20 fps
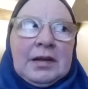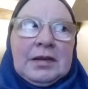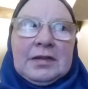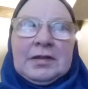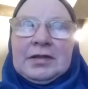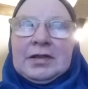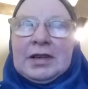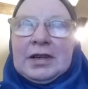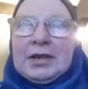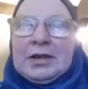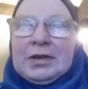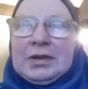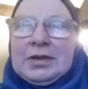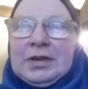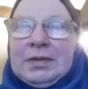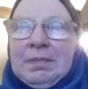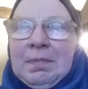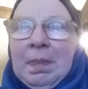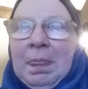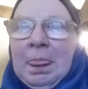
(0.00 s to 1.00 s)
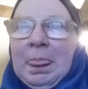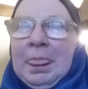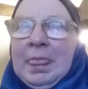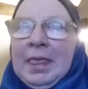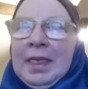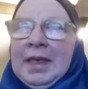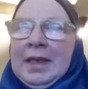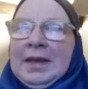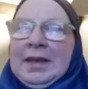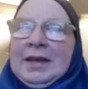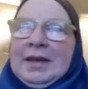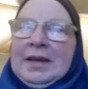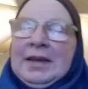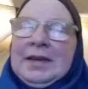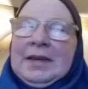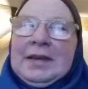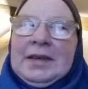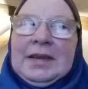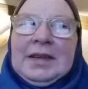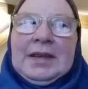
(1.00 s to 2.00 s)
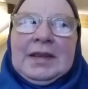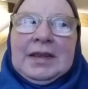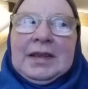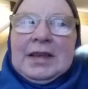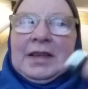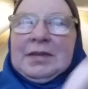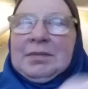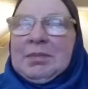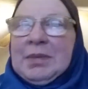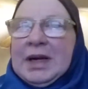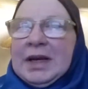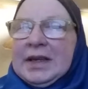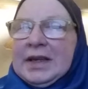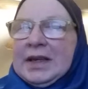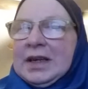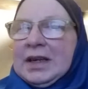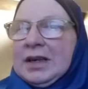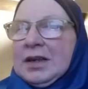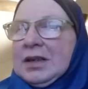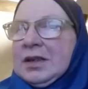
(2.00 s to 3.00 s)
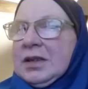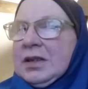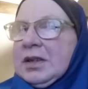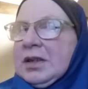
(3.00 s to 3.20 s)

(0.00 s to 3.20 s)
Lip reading: So then my